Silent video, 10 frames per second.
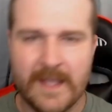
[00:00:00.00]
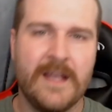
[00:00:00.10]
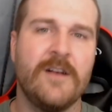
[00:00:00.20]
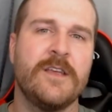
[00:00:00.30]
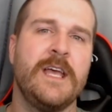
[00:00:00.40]

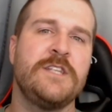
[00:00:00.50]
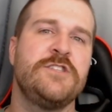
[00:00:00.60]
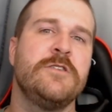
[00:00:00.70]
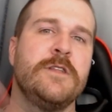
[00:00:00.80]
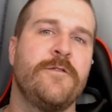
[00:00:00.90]
And I'll catch
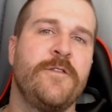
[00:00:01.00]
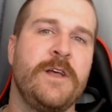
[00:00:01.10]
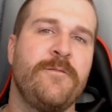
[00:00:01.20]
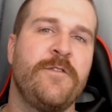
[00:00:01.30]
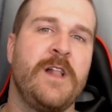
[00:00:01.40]
you on the
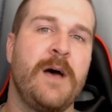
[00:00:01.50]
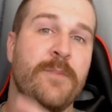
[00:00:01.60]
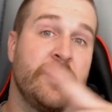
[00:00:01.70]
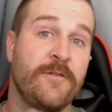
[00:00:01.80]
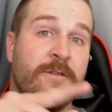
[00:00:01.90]
flip-flop
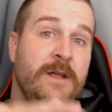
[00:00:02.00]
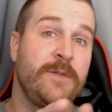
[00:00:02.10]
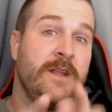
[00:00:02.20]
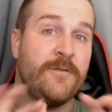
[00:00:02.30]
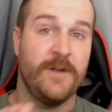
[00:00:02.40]
of the
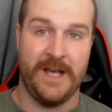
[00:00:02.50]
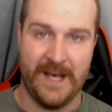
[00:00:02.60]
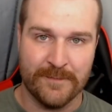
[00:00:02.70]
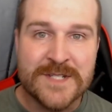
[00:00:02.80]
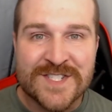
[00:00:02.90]

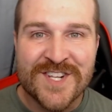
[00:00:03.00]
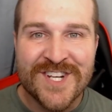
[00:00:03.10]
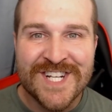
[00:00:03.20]
flippity-flops.